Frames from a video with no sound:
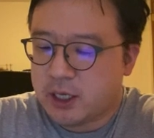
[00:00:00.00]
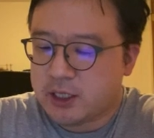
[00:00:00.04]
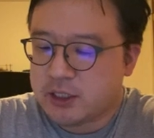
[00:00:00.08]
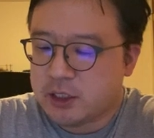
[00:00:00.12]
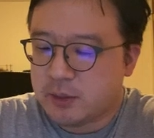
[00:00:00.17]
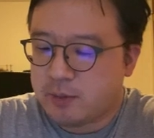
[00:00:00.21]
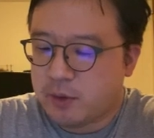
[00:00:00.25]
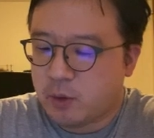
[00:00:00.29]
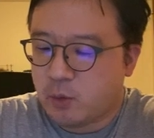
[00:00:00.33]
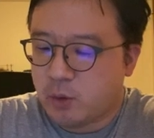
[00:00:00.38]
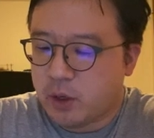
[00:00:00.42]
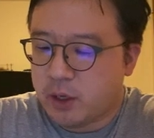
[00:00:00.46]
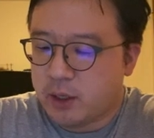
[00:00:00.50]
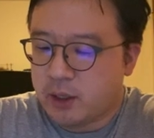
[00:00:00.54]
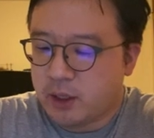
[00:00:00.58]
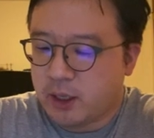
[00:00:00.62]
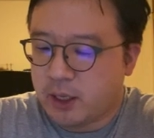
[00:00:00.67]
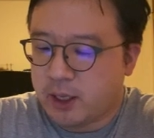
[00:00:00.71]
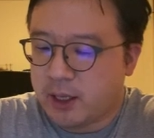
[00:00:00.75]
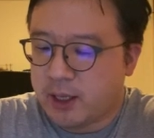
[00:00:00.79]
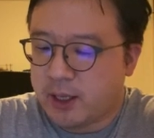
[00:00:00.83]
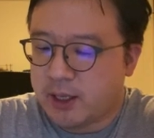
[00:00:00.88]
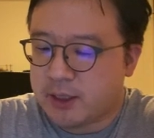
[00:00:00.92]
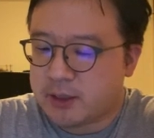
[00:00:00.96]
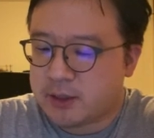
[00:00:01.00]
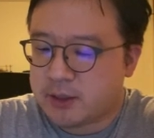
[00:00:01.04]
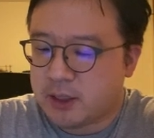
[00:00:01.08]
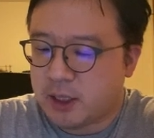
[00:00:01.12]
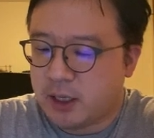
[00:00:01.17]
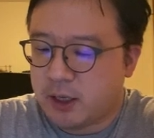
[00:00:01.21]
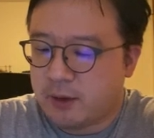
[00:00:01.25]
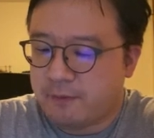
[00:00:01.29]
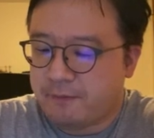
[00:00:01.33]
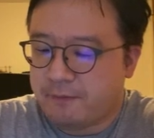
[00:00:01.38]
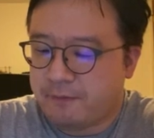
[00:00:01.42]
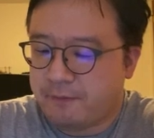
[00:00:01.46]
Case number 1 is
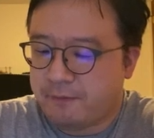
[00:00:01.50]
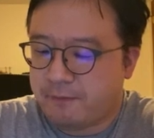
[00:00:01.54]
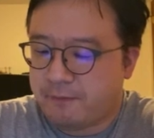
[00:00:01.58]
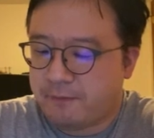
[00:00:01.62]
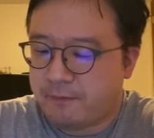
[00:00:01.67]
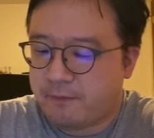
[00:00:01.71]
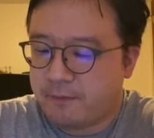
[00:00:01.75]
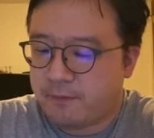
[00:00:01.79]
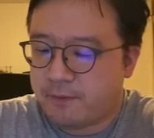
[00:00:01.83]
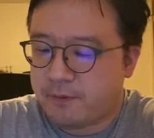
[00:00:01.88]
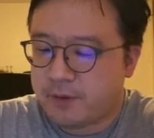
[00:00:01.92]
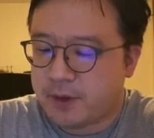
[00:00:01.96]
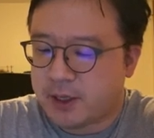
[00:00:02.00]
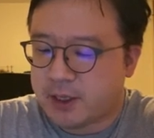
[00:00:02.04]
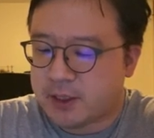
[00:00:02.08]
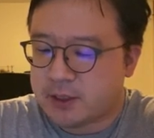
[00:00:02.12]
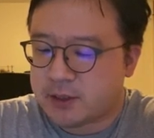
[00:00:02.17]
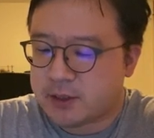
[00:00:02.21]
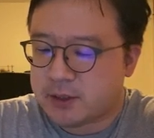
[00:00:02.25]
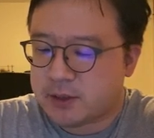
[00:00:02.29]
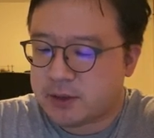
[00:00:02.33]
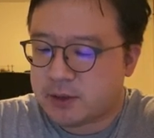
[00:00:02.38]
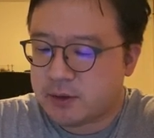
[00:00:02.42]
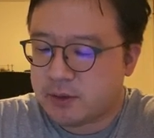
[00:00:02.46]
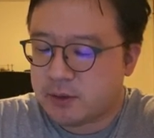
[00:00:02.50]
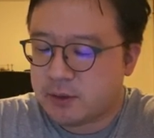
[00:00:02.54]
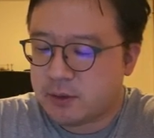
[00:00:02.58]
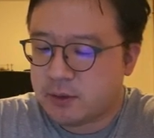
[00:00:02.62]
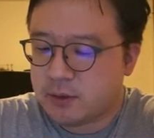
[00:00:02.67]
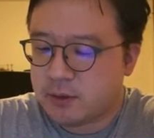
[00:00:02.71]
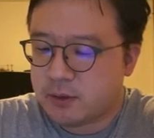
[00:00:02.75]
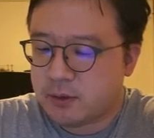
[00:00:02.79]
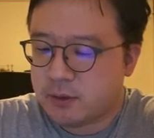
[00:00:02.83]
if this